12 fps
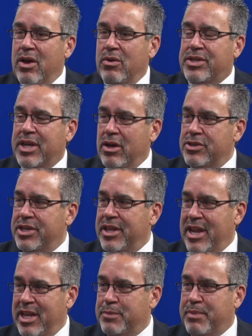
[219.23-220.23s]
who tells you
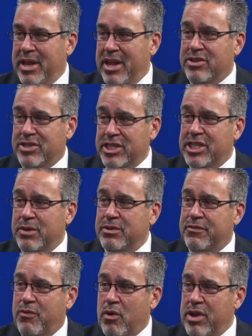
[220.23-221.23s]
that he's been here since he
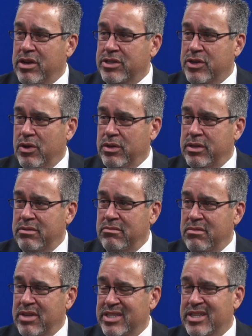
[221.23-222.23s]
was 4 years old,
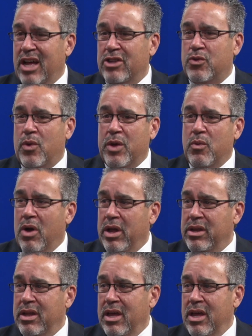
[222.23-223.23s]
he's now
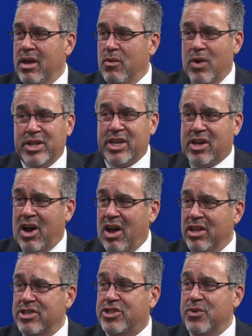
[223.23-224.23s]
21, went to
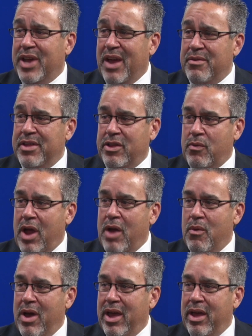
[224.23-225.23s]
college, doing everything the
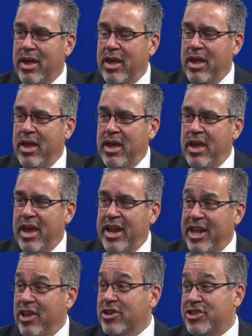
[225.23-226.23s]
right way,
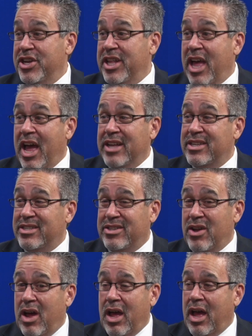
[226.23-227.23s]
and he looks you in the eye and says,
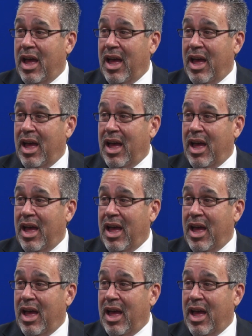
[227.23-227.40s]
you know,